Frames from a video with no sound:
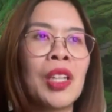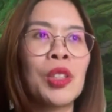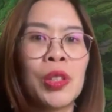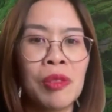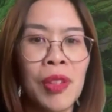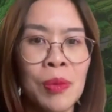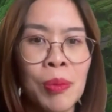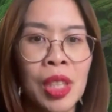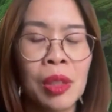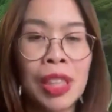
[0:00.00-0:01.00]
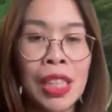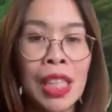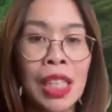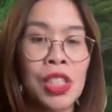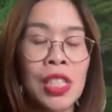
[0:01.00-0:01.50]
underinvestment of clean
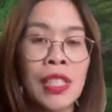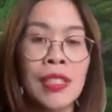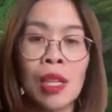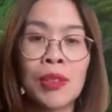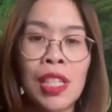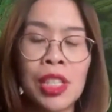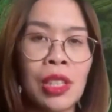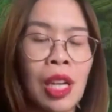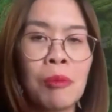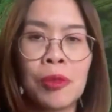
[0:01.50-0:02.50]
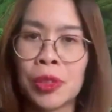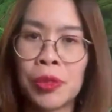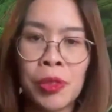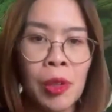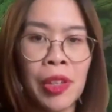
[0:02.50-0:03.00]
energy in South Asia comes
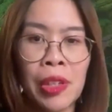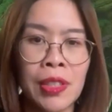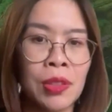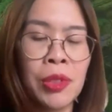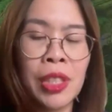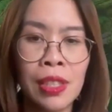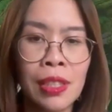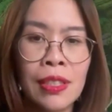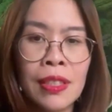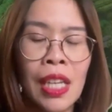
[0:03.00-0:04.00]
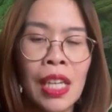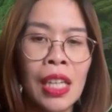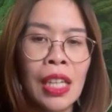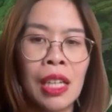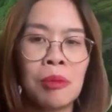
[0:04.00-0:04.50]
from various reasons.
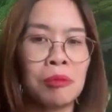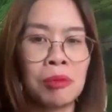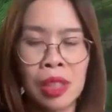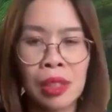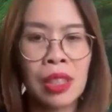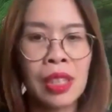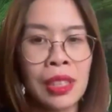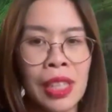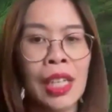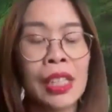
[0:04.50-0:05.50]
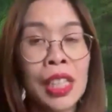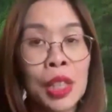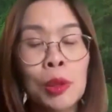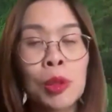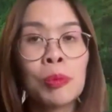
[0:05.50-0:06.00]
It can
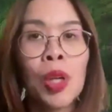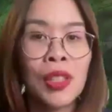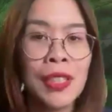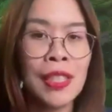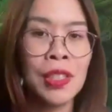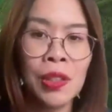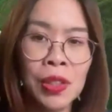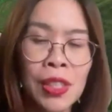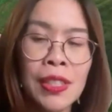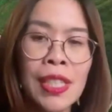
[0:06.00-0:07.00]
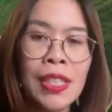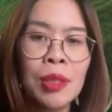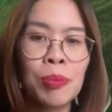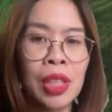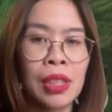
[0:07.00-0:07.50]
include policy
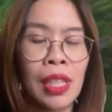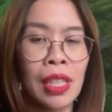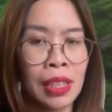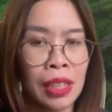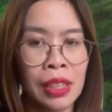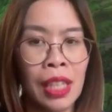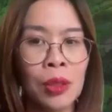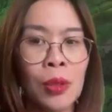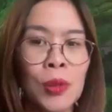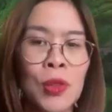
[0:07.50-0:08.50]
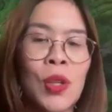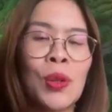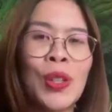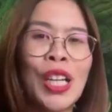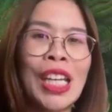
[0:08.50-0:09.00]
certainties, but then it can
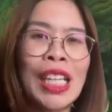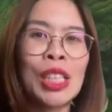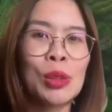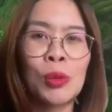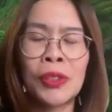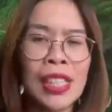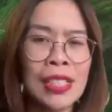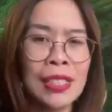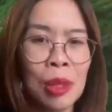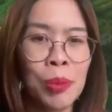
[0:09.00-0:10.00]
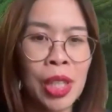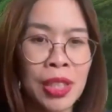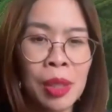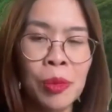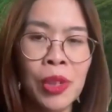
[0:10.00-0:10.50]
also include things like
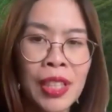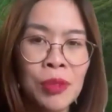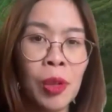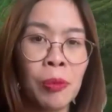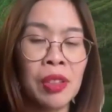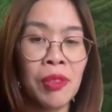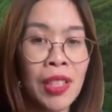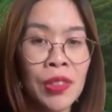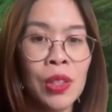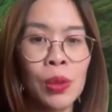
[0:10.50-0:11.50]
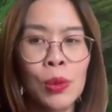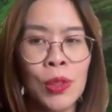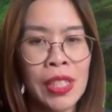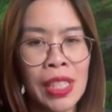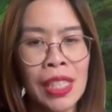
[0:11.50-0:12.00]
perceived risks from investors who
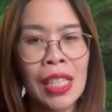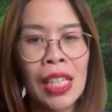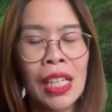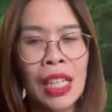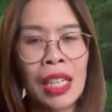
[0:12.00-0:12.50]
see